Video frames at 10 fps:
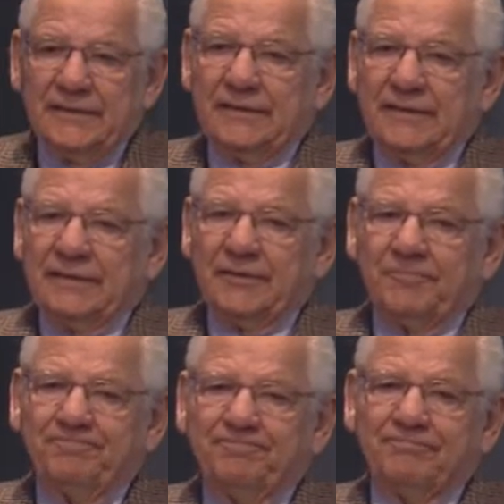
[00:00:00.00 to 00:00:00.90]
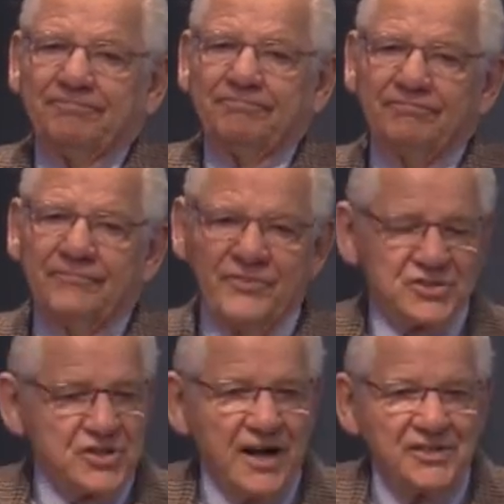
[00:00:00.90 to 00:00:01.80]
Uh, if
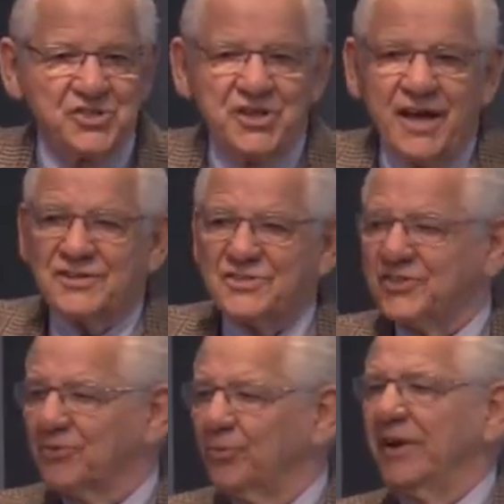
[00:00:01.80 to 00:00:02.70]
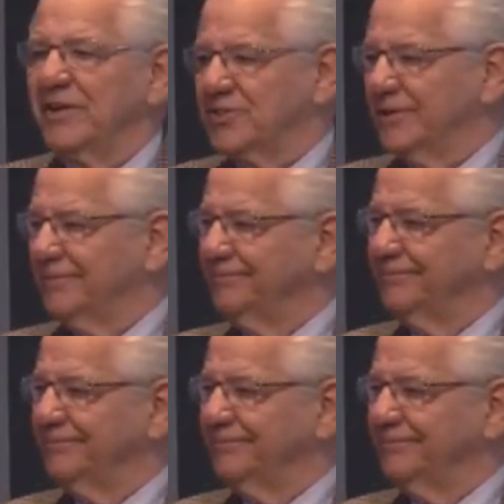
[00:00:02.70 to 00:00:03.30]
it's not sex, what is it?